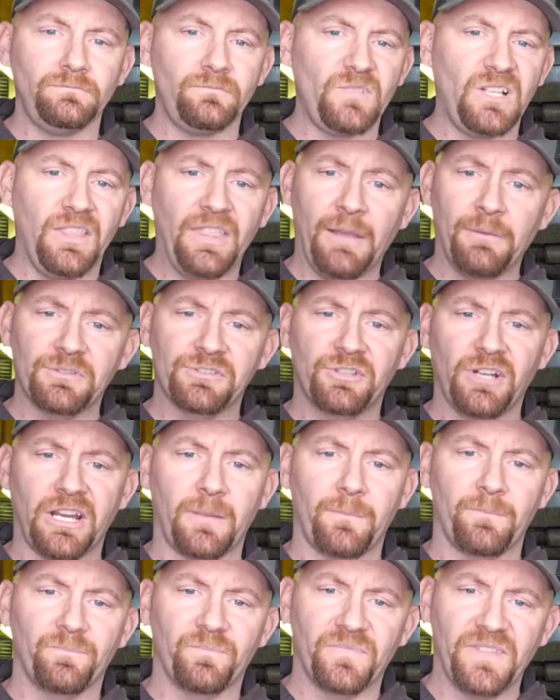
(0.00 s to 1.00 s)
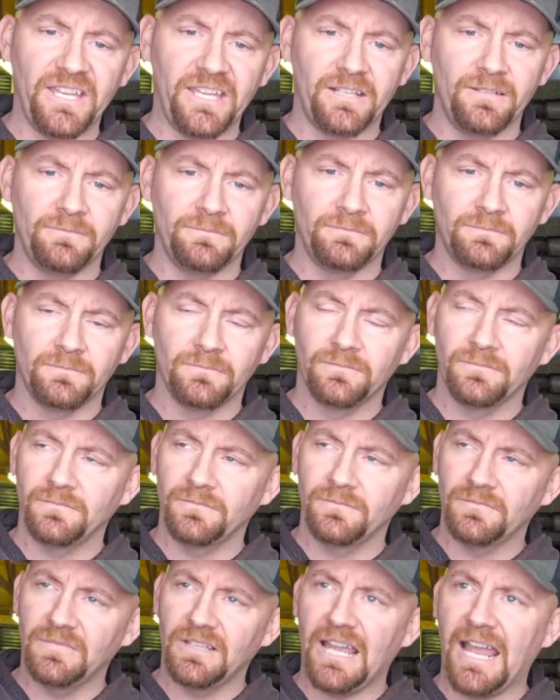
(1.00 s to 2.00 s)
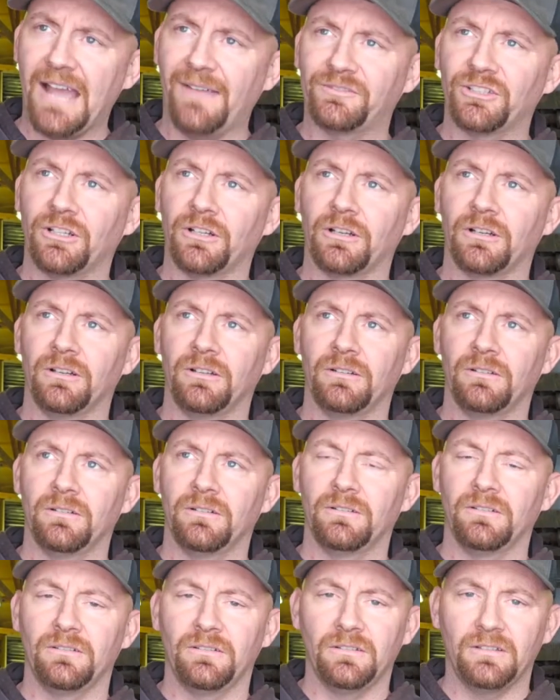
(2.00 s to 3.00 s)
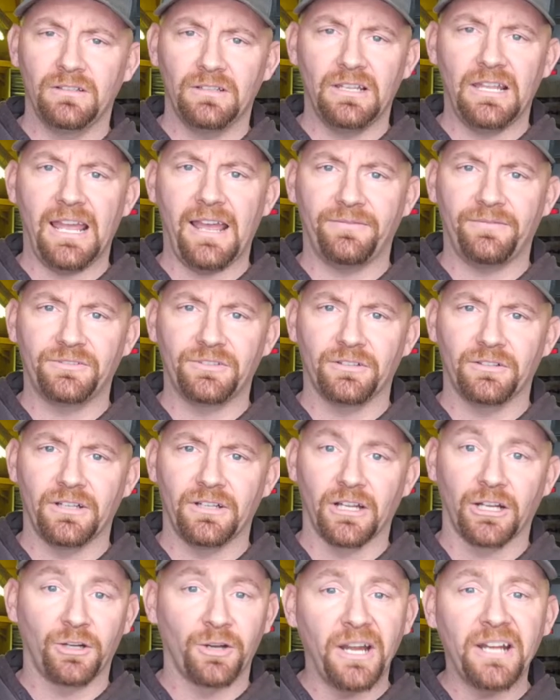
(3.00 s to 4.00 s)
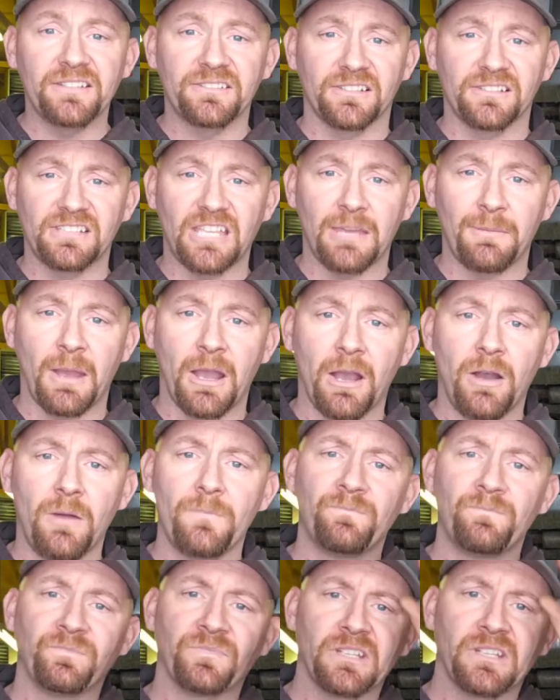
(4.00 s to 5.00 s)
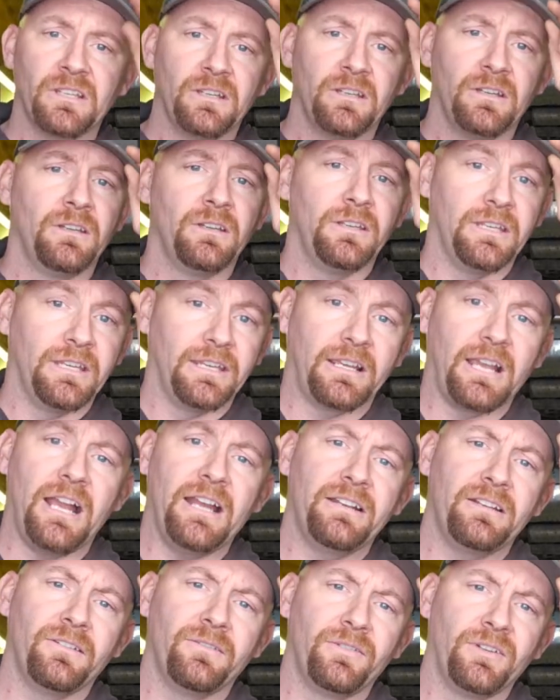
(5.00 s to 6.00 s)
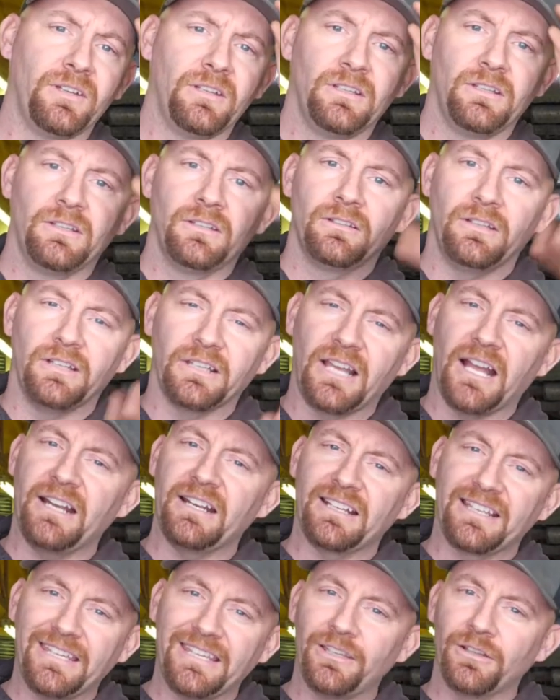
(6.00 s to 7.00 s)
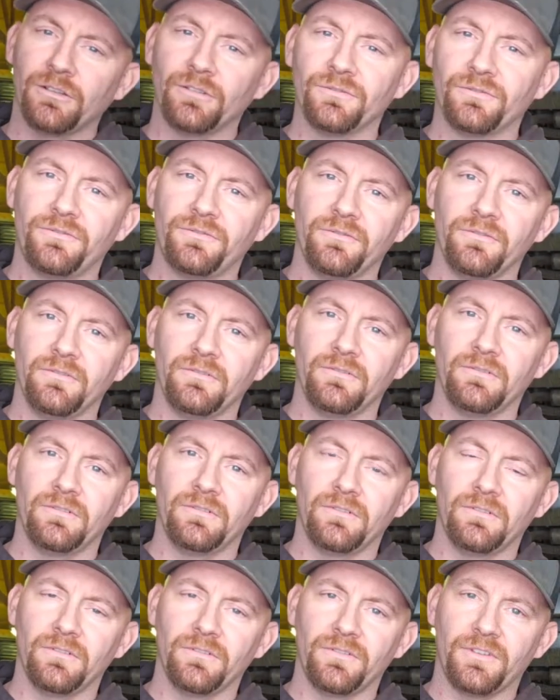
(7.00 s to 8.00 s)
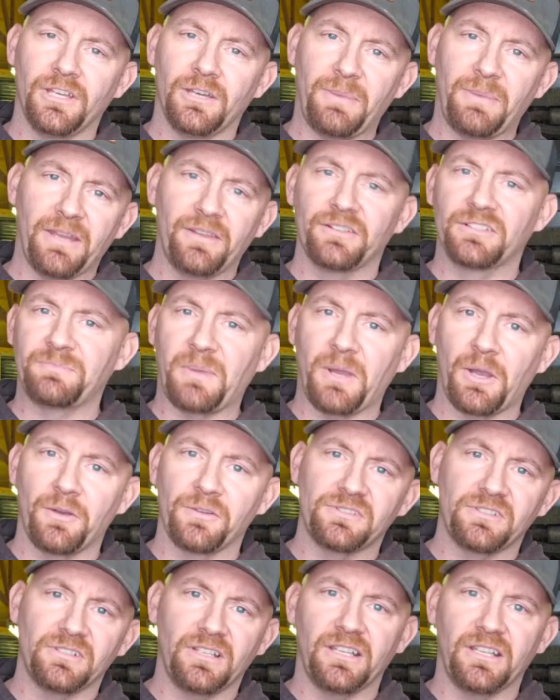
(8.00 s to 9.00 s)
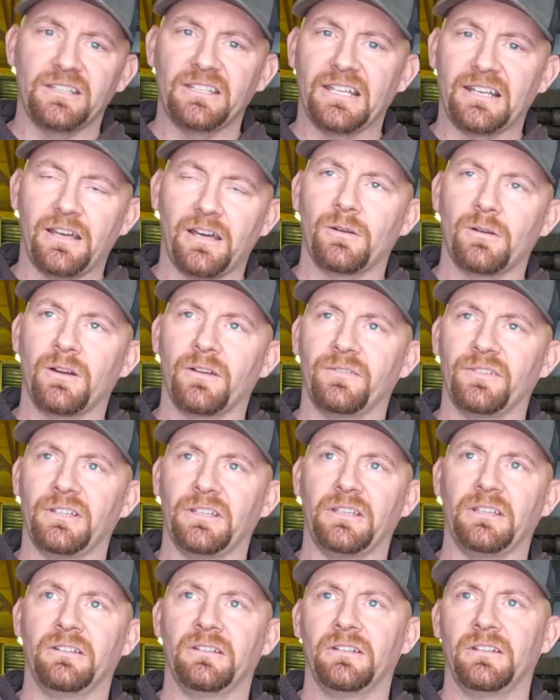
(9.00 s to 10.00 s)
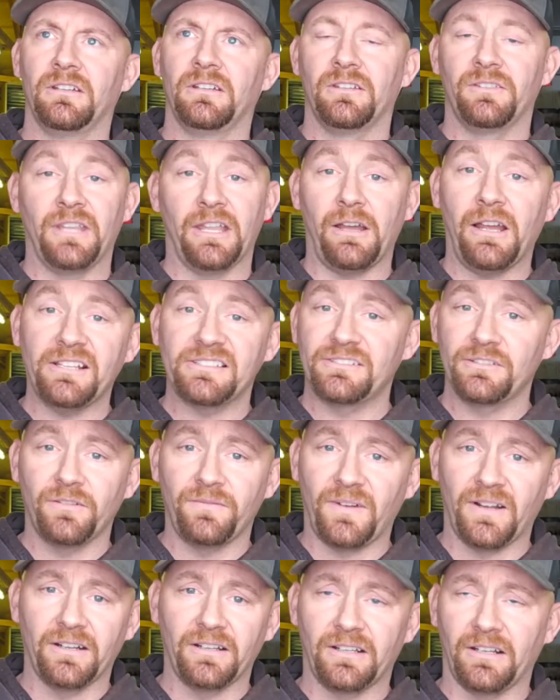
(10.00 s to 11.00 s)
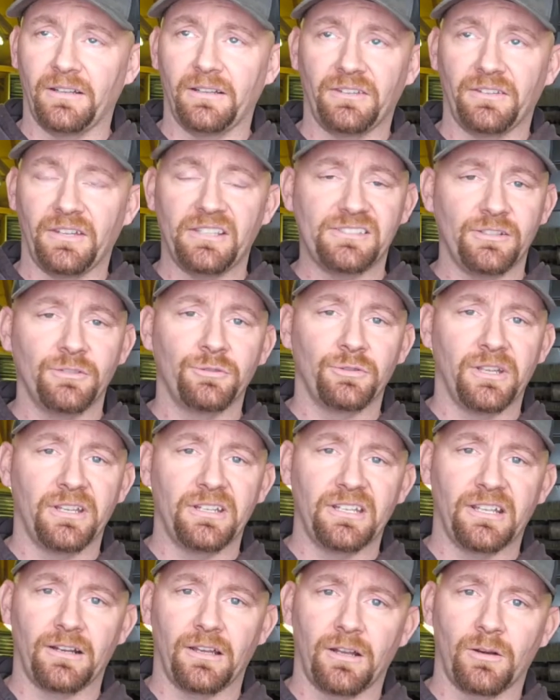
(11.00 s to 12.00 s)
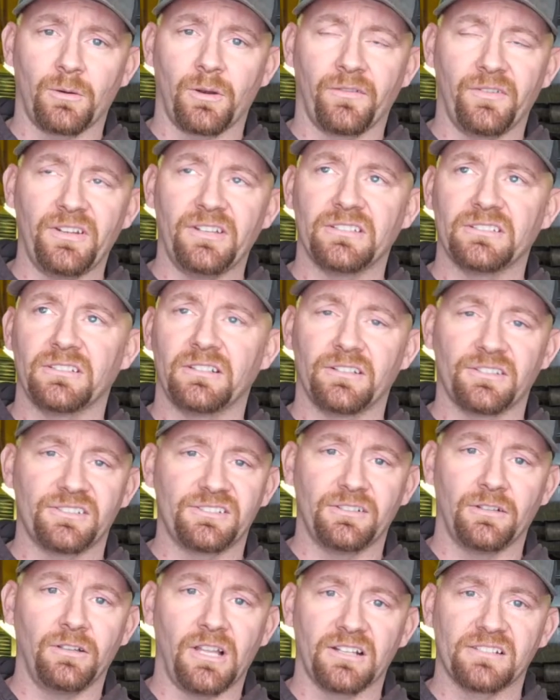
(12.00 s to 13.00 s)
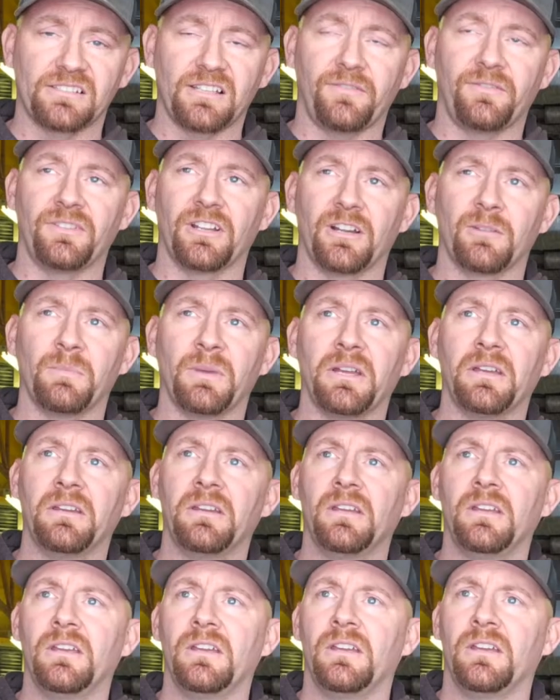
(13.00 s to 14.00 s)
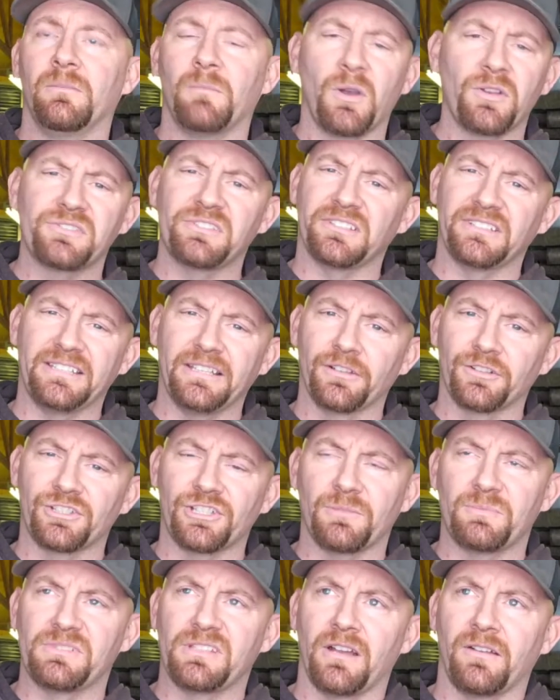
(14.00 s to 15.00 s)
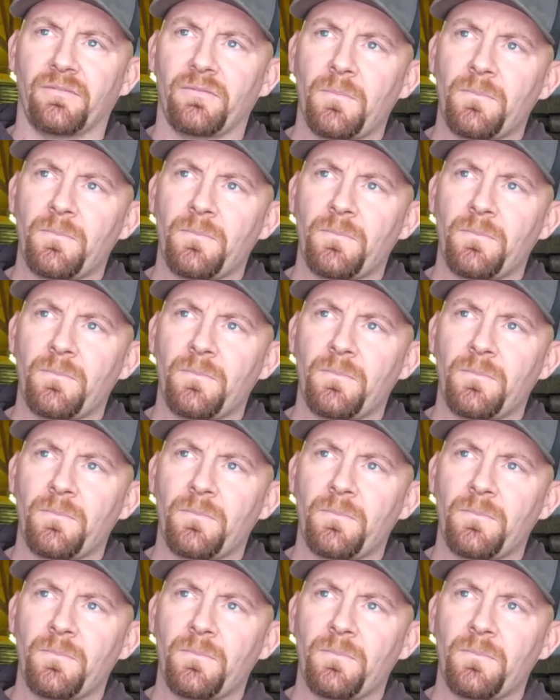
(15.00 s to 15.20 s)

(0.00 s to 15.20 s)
That was great. Then, after Craigslist came out, it kind of killed the Peddler's Post and Indiana Auto RV. Now I still find, and they still do Indiana Auto RVs, and there's still a lot of stuff in there, but mostly dealership stuff.